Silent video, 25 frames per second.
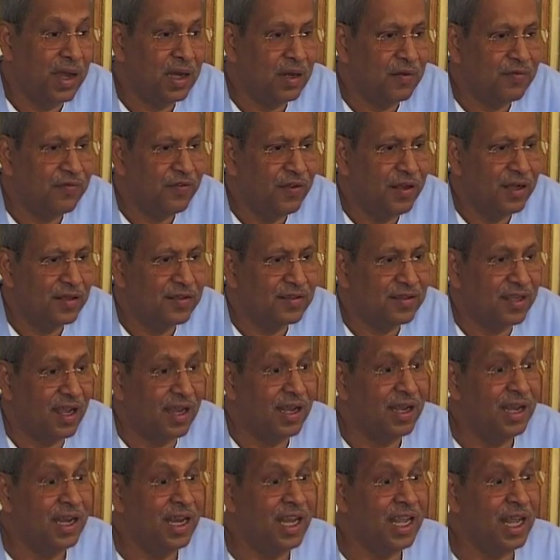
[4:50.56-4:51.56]
A
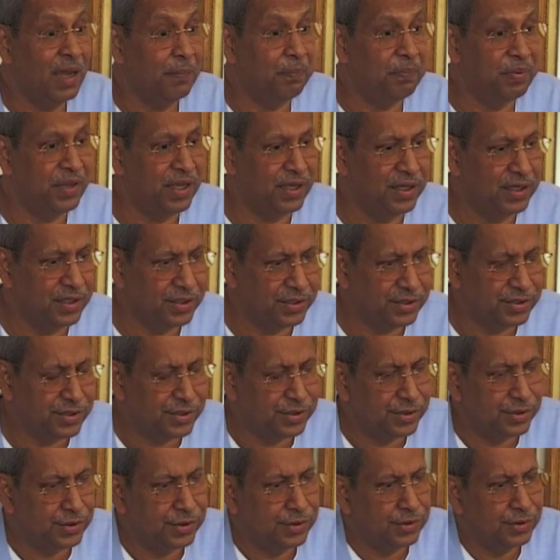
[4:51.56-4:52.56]
battlefield suddenly
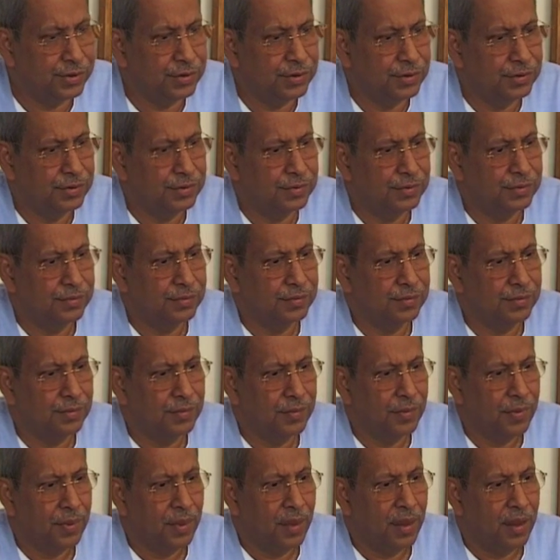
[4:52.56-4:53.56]
appears.
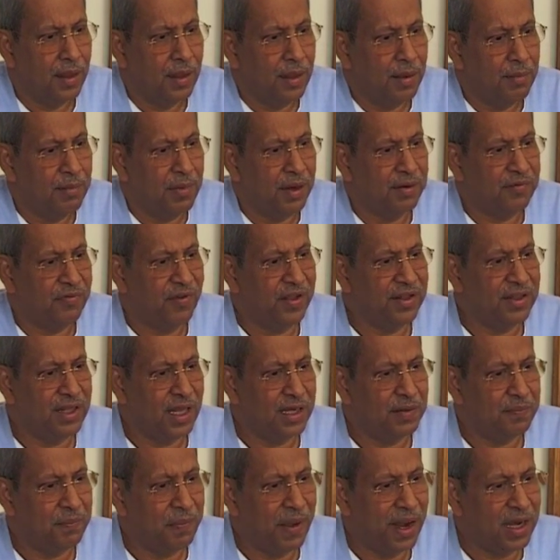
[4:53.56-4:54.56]
But
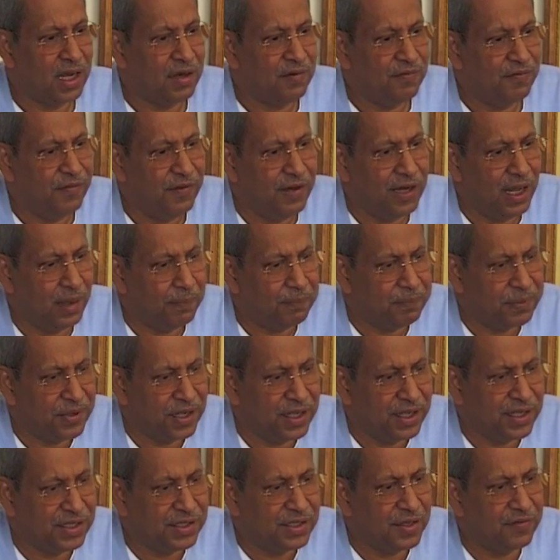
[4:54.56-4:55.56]
when that battlefield
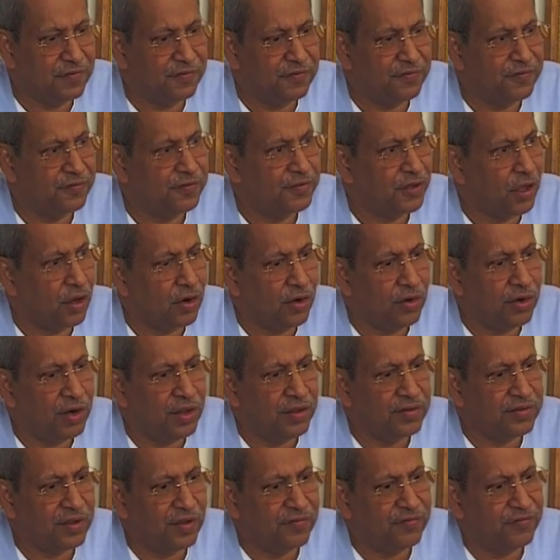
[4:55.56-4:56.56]
appears, the
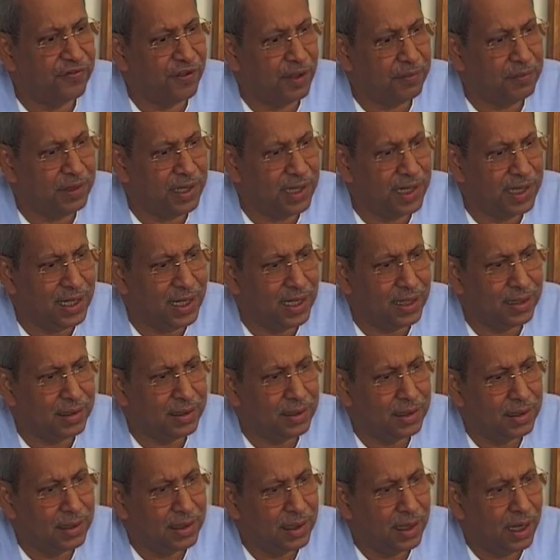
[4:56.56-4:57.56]
surroundings are
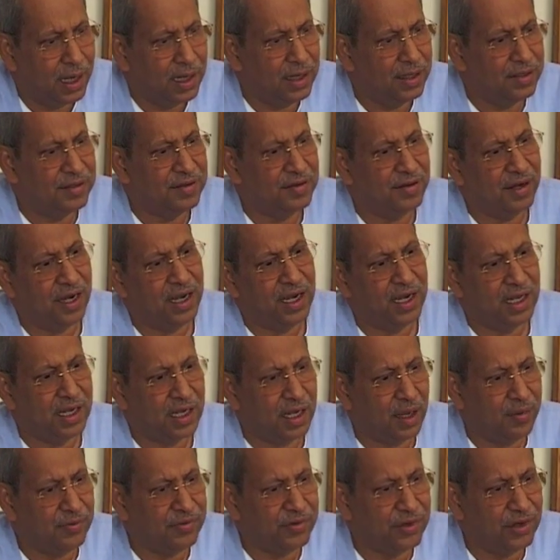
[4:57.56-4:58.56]
familiar and his
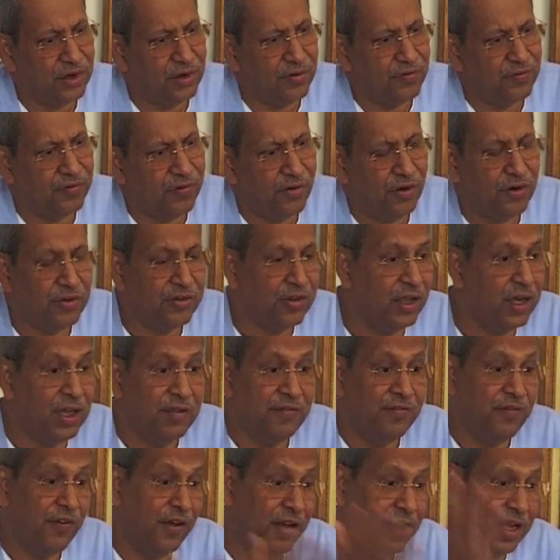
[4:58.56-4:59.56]
training comes into
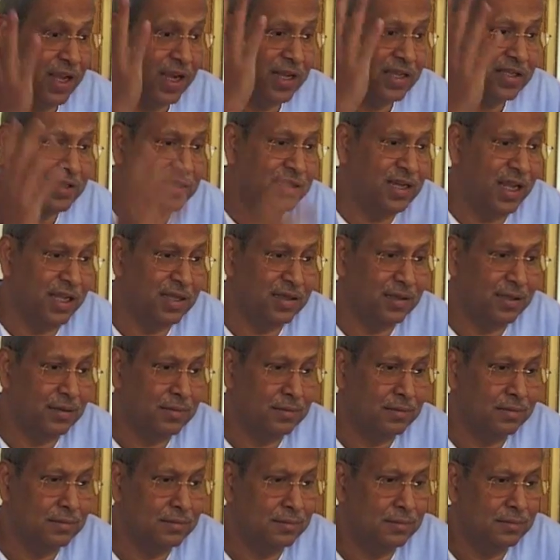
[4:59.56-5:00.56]
force and he forgets
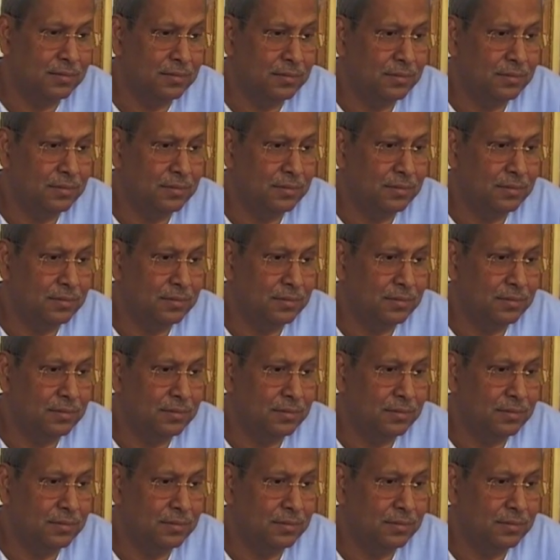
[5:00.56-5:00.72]
death.